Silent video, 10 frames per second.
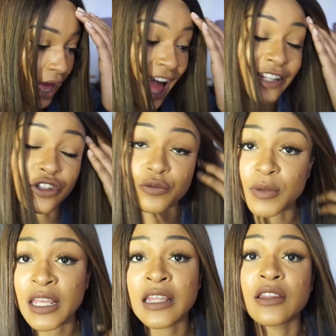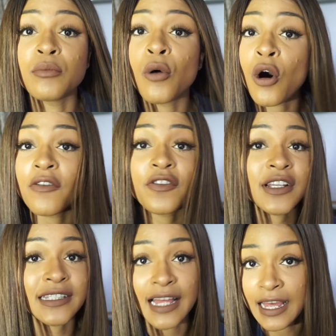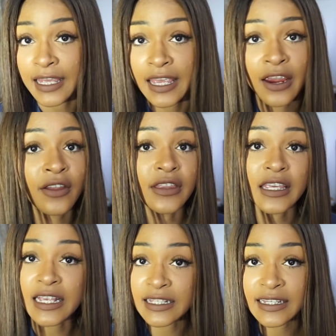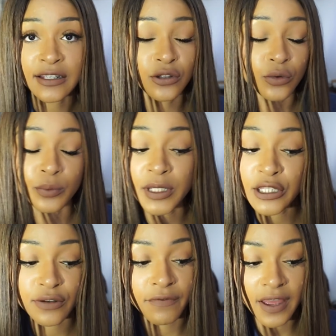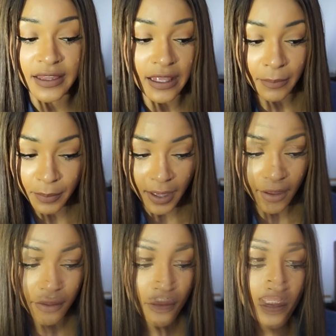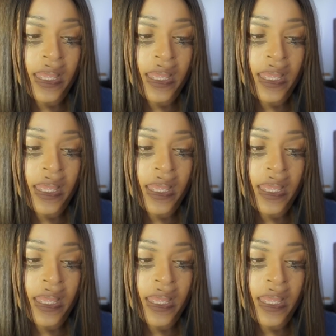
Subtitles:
And to me, the more of us that are here, the easier it will be to find that path.